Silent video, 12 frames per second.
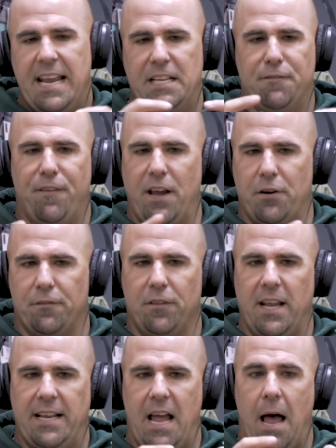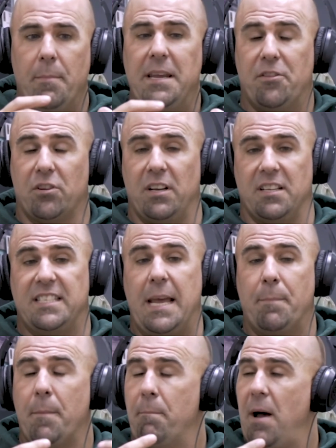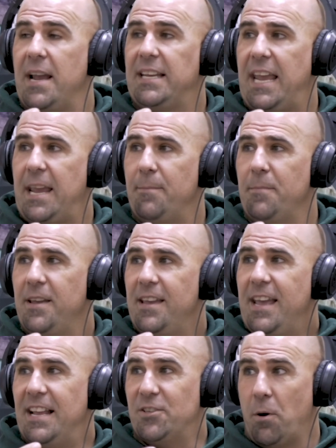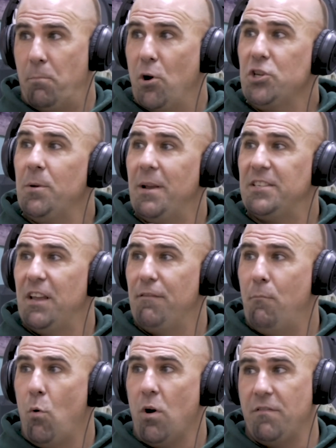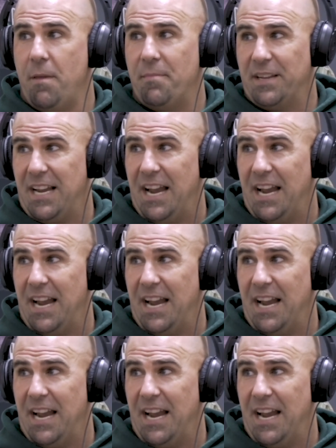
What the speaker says: It's fight or flight. I'm either going to step up my game and start pushing myself more if I'm the